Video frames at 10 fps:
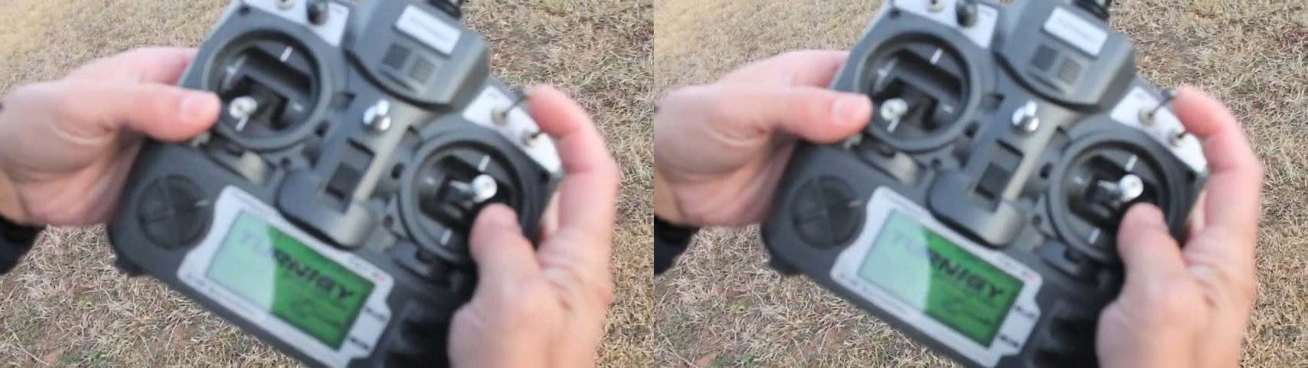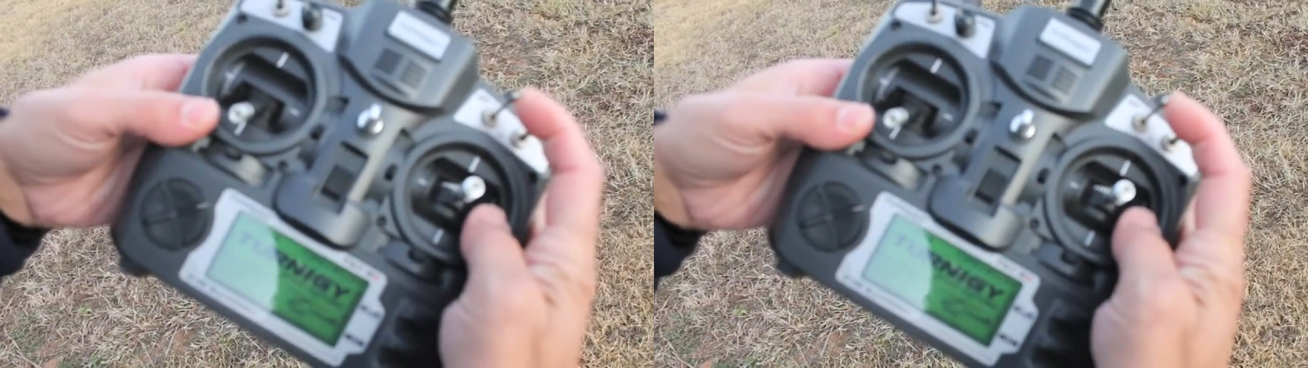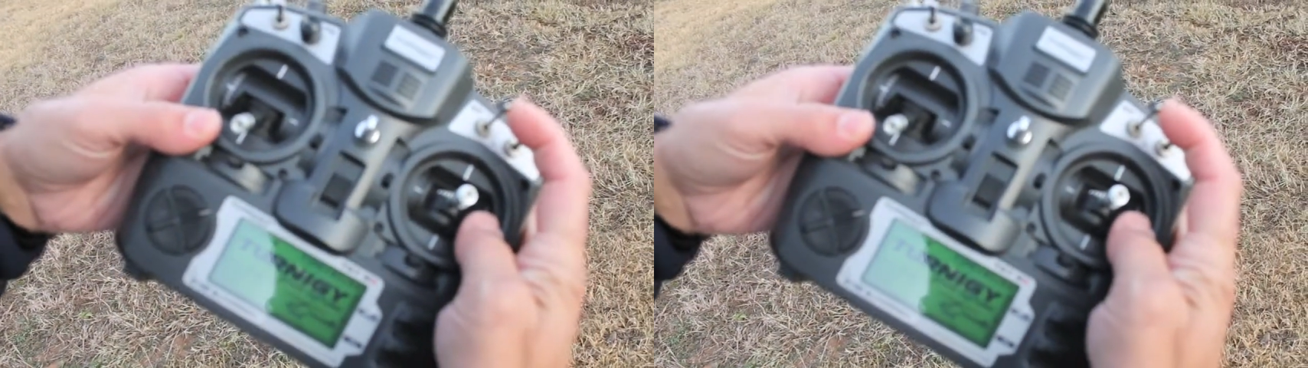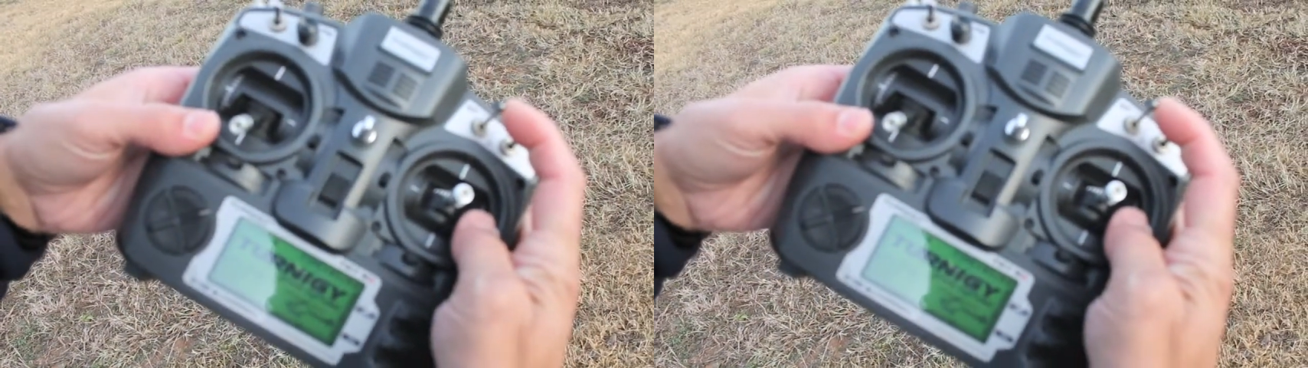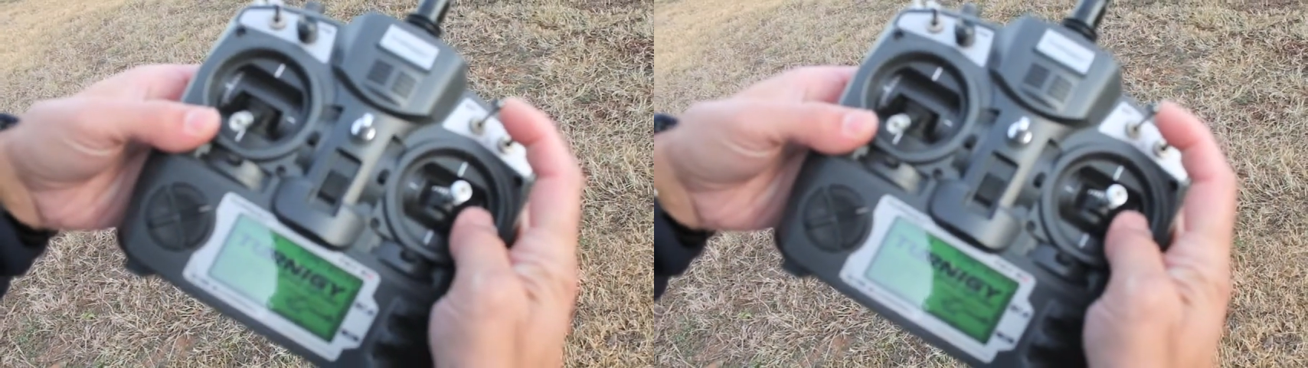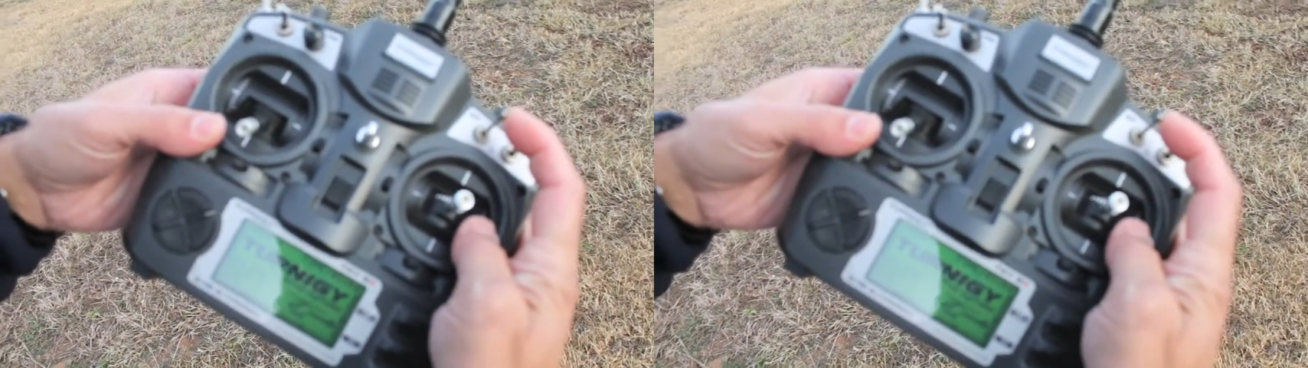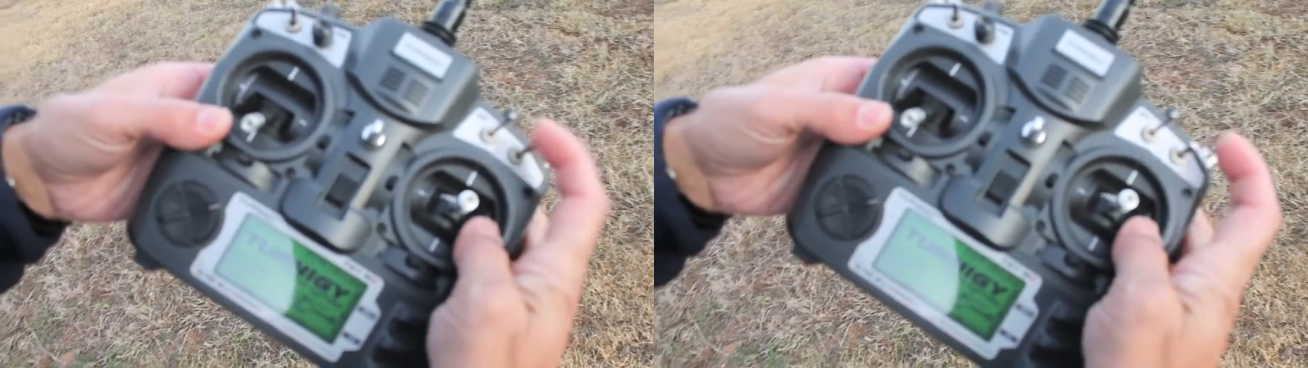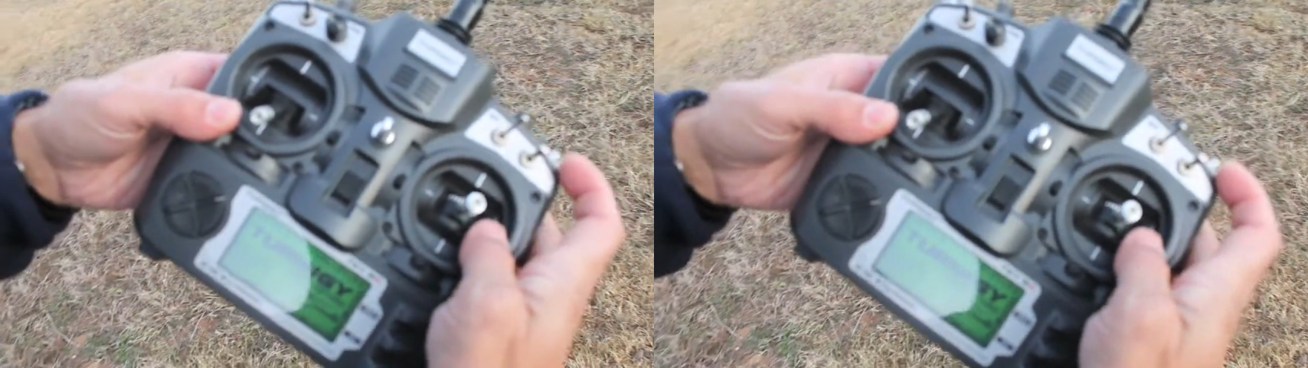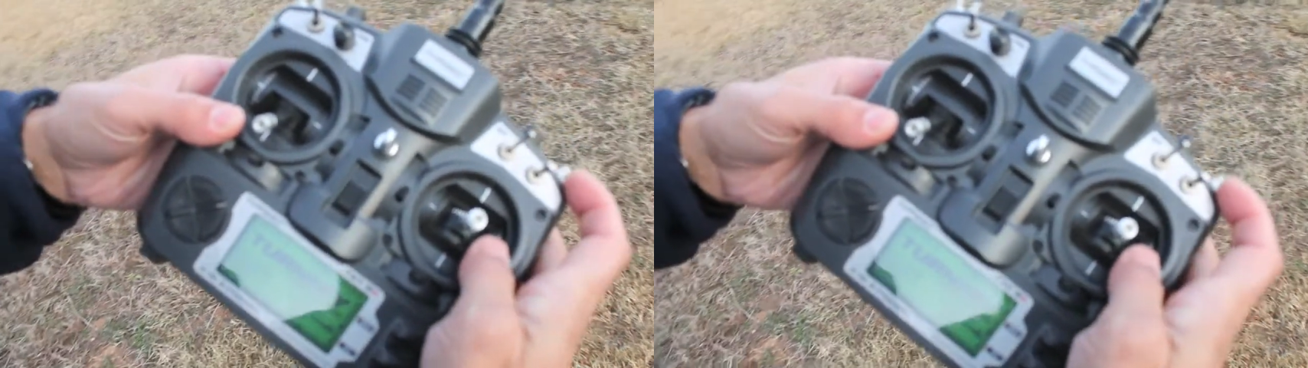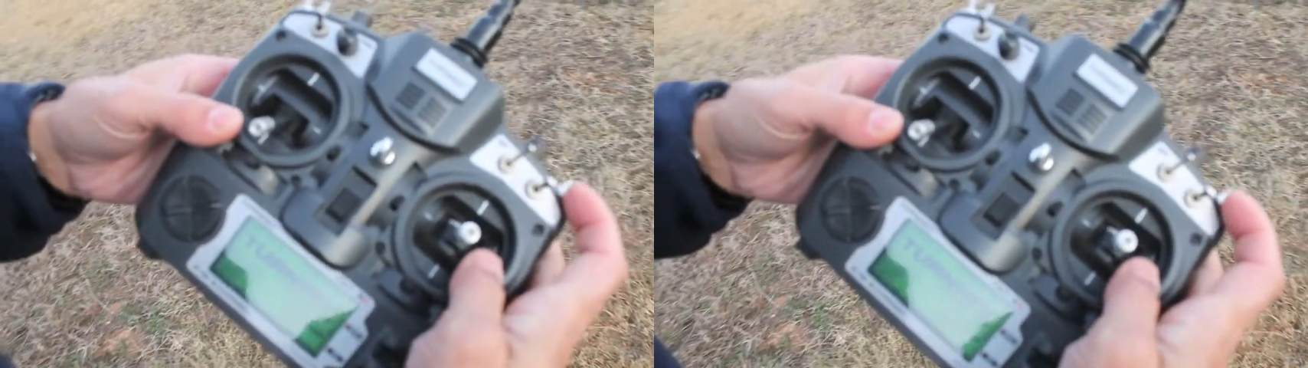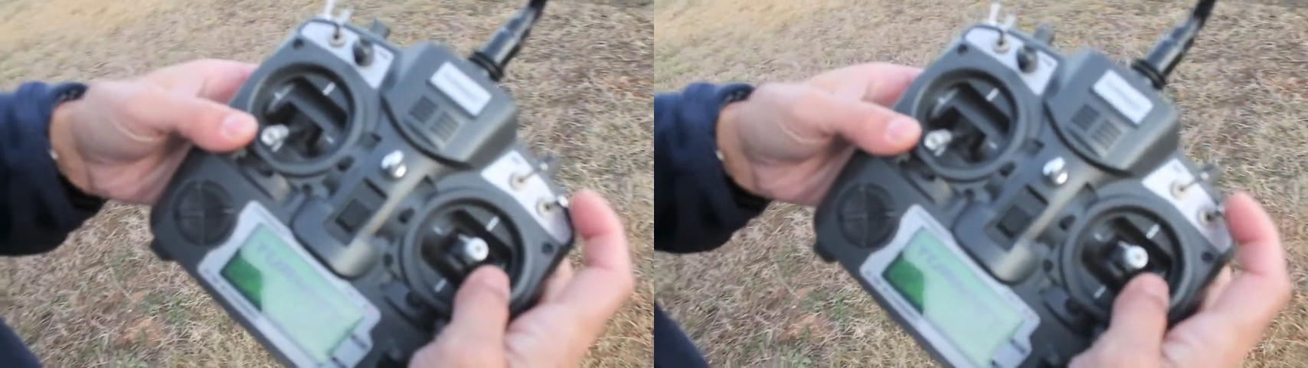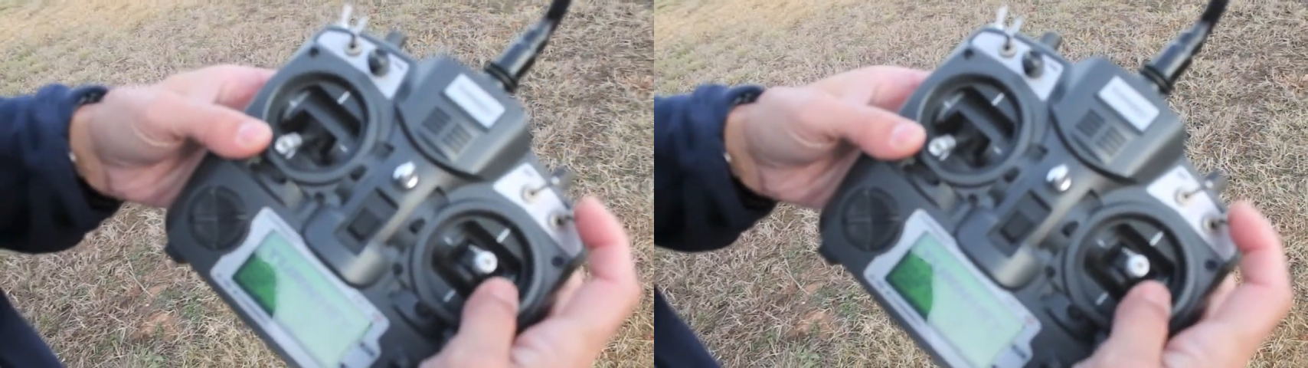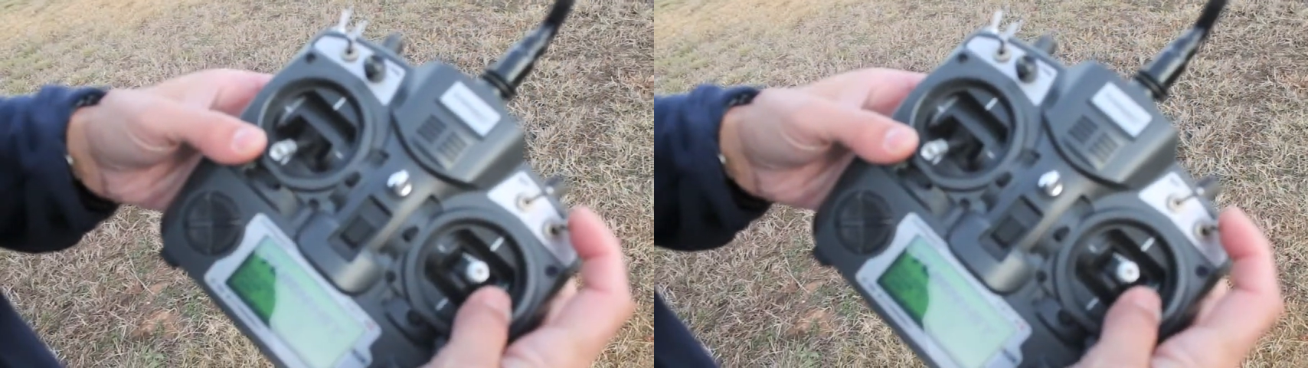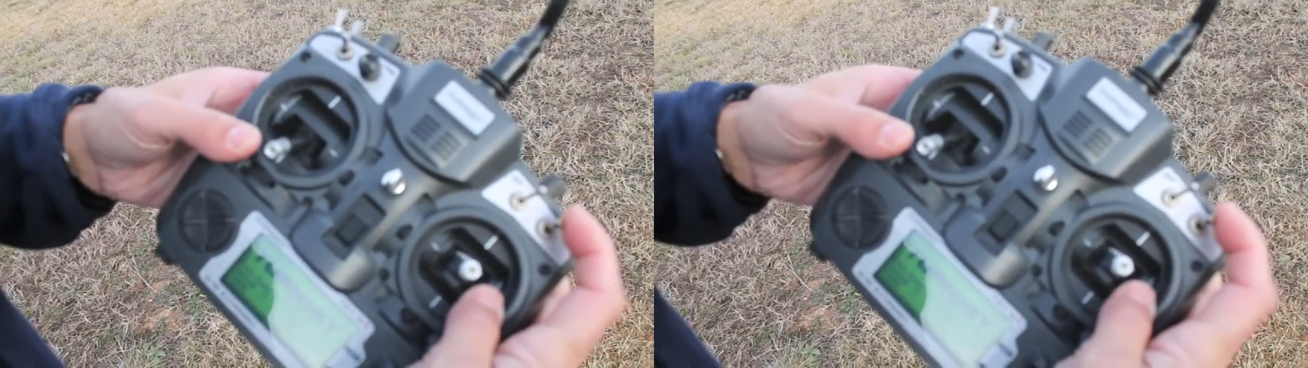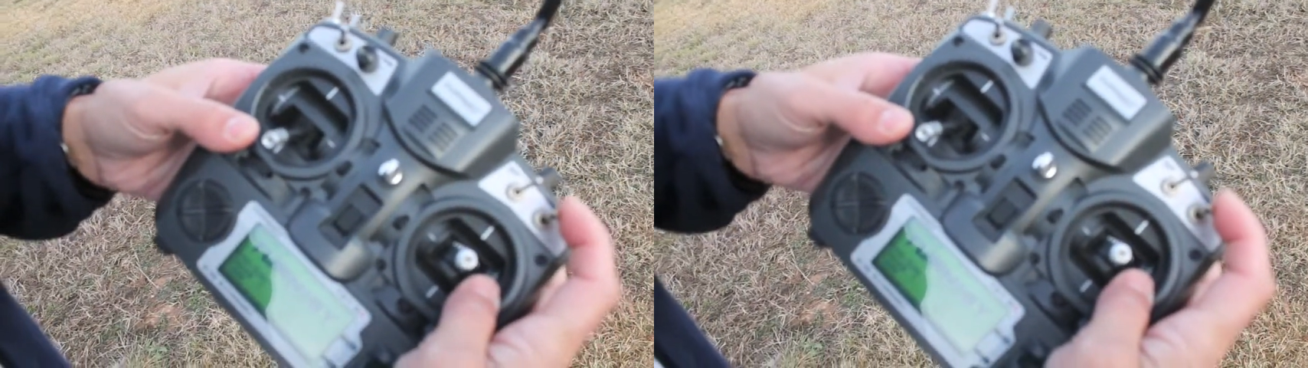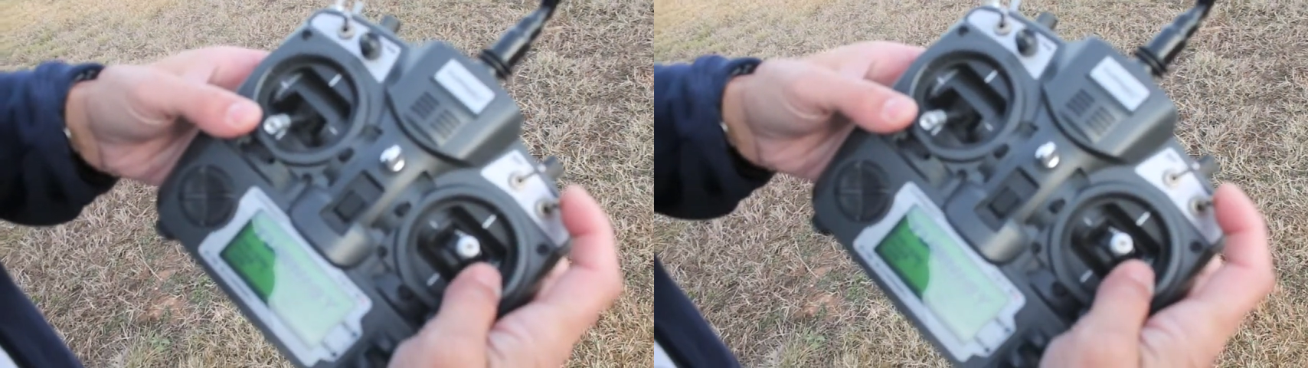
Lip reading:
No face is visible, so there are no lips to read.